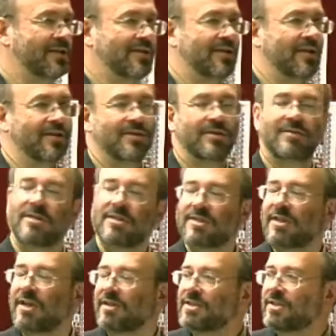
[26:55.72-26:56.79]
This is also
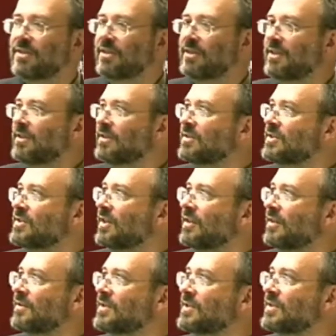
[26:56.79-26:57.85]
discussed in
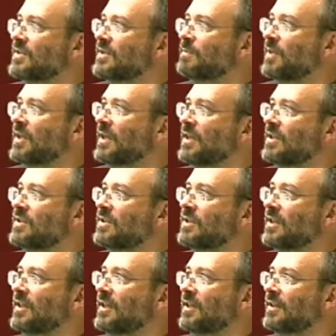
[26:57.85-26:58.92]
Zaros's
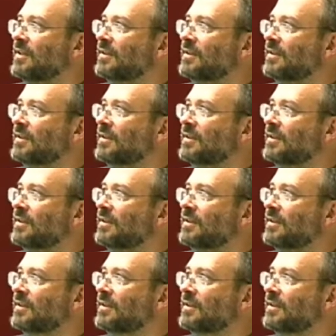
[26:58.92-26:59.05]
PhD.